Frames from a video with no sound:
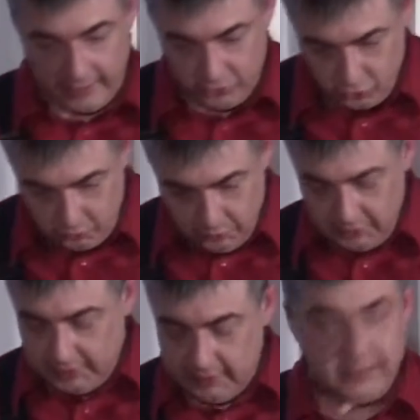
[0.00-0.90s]
I just
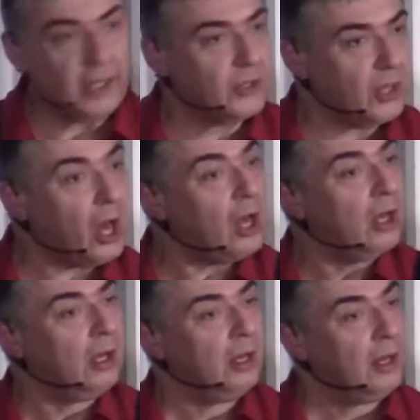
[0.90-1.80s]
put it in the
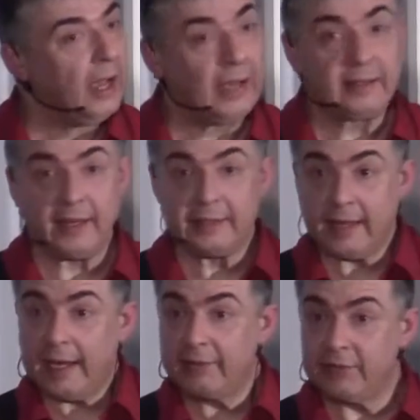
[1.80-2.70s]
saw and I
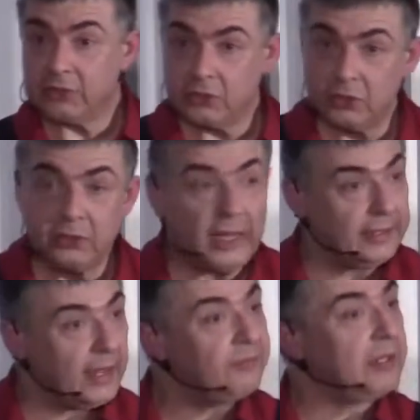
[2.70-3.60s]
drive it through,
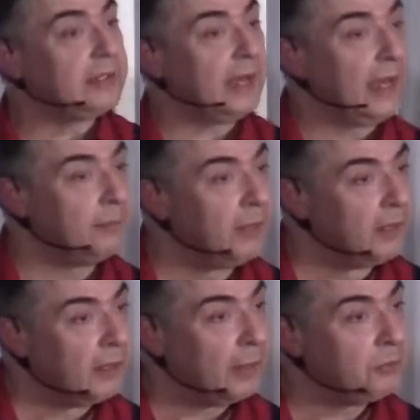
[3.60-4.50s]
and every time
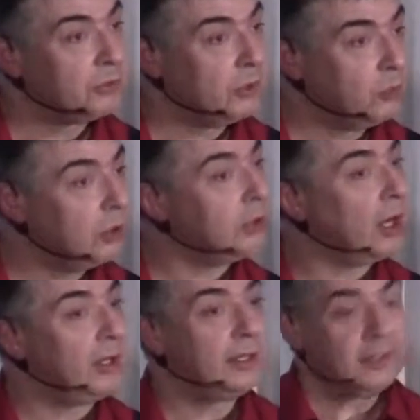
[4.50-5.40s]
I put the wood
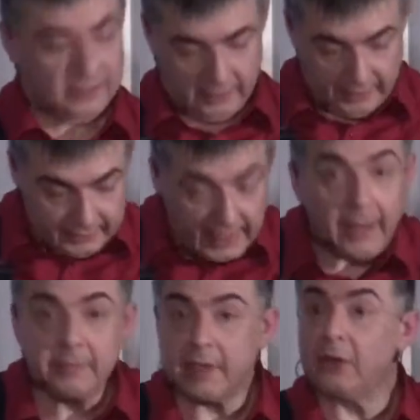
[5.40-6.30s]
on it, it
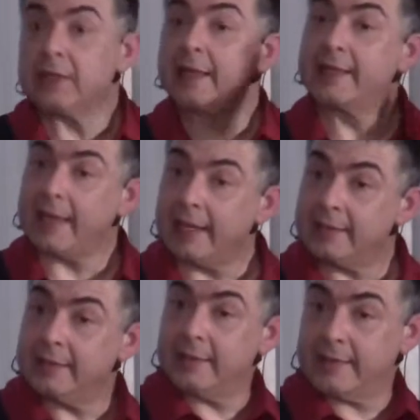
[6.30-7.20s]
comes out
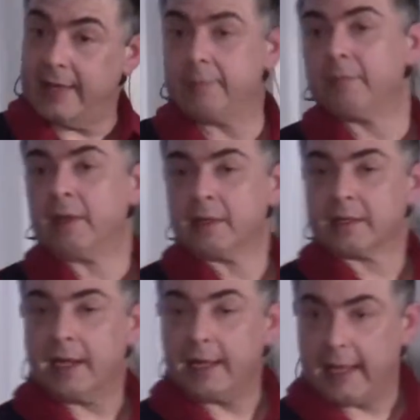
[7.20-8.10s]
exactly the same
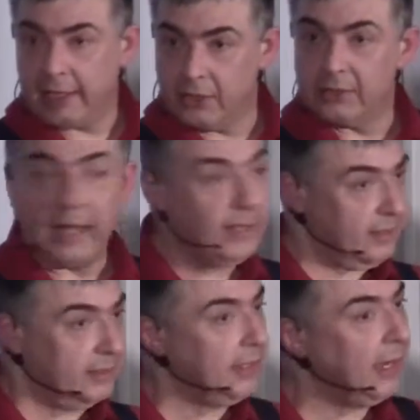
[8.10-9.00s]
cut angle as
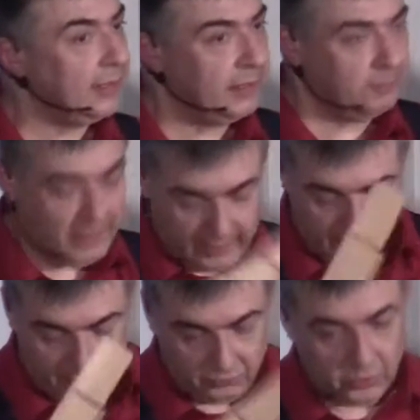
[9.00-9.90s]
the other
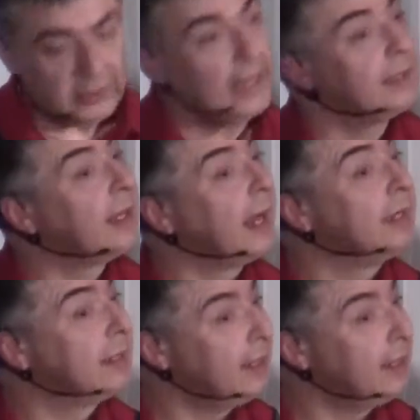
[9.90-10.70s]
pieces of wood and the right